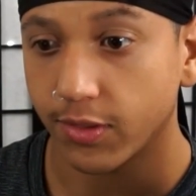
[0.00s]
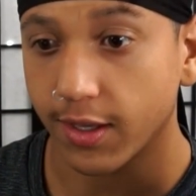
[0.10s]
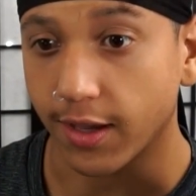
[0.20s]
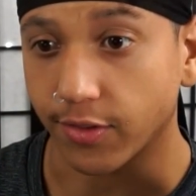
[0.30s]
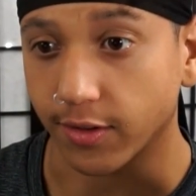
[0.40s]
They
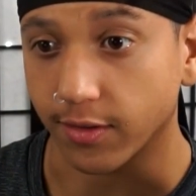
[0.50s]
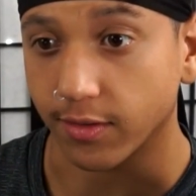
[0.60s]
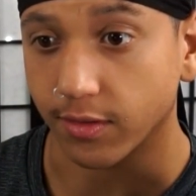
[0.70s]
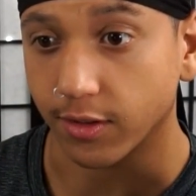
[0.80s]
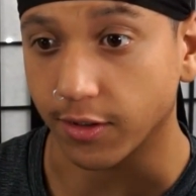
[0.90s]
got the
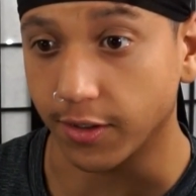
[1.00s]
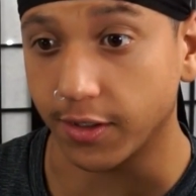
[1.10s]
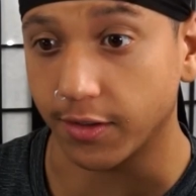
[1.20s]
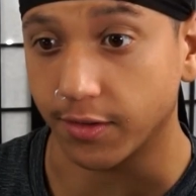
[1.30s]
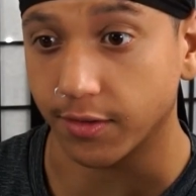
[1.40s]
the
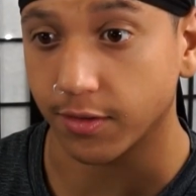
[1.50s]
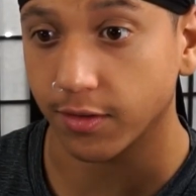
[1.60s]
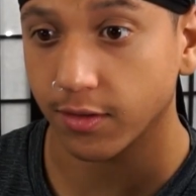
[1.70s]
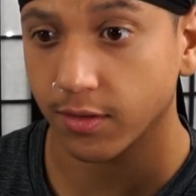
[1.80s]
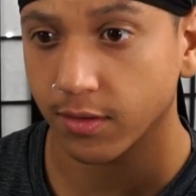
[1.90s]

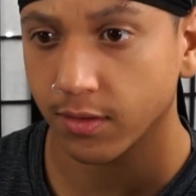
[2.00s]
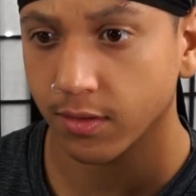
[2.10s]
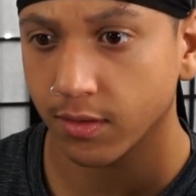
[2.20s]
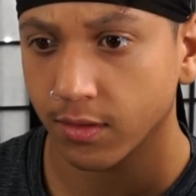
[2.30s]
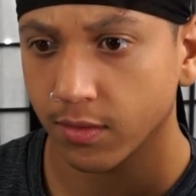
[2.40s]
guns.
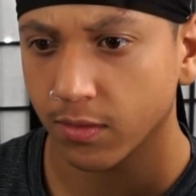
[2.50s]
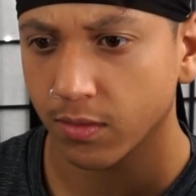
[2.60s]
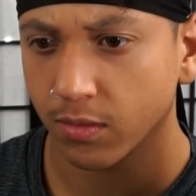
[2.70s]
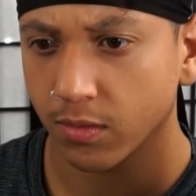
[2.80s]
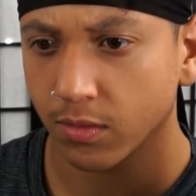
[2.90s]
It's a
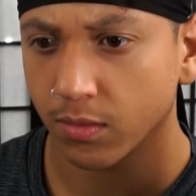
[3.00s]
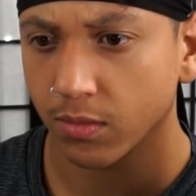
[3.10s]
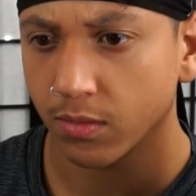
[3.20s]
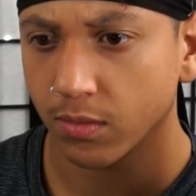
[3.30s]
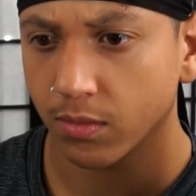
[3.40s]
woman.
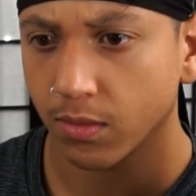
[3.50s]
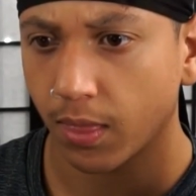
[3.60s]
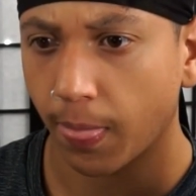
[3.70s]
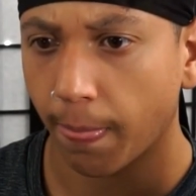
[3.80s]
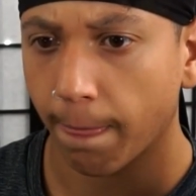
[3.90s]
A girl,
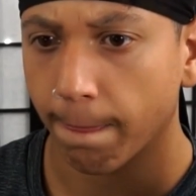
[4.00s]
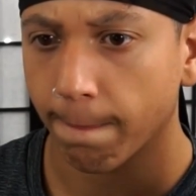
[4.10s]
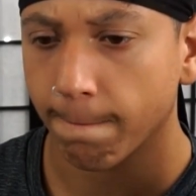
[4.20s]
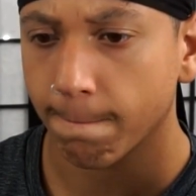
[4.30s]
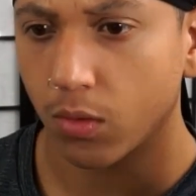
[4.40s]
really.
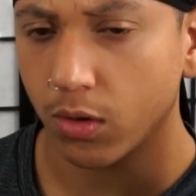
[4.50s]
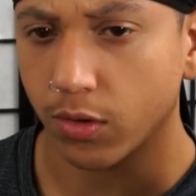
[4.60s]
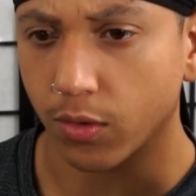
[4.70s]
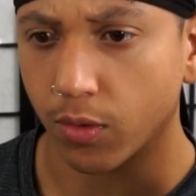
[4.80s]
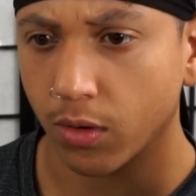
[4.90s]
What in
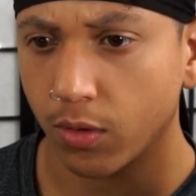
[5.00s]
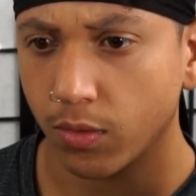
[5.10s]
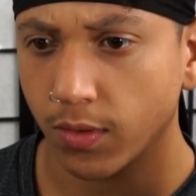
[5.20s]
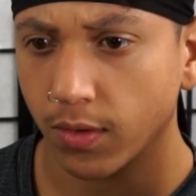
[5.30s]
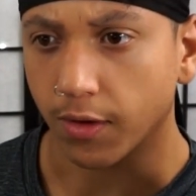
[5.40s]
the
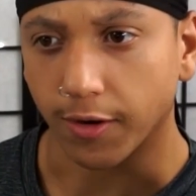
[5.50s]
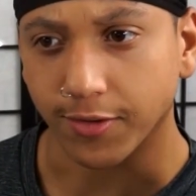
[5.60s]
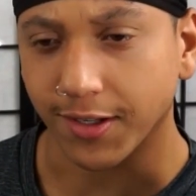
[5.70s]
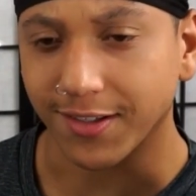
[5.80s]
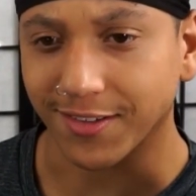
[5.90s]
world? Oh,
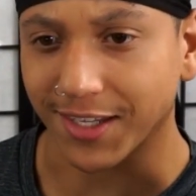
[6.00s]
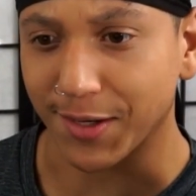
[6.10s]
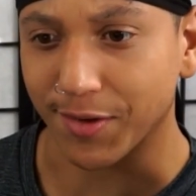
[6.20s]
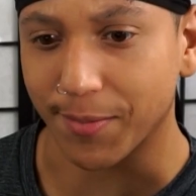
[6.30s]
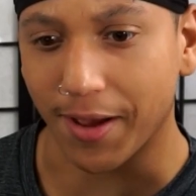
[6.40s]
she's
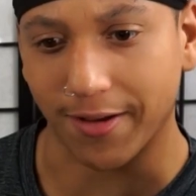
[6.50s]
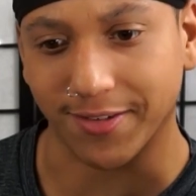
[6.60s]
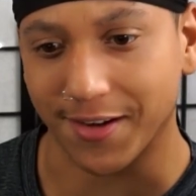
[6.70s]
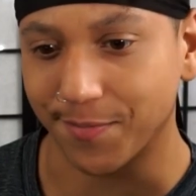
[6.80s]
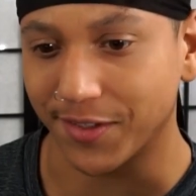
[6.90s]
scheming about
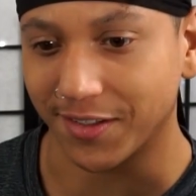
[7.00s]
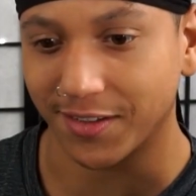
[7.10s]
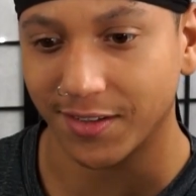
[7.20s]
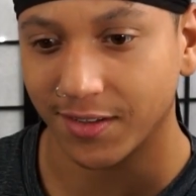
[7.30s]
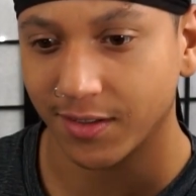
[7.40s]
something.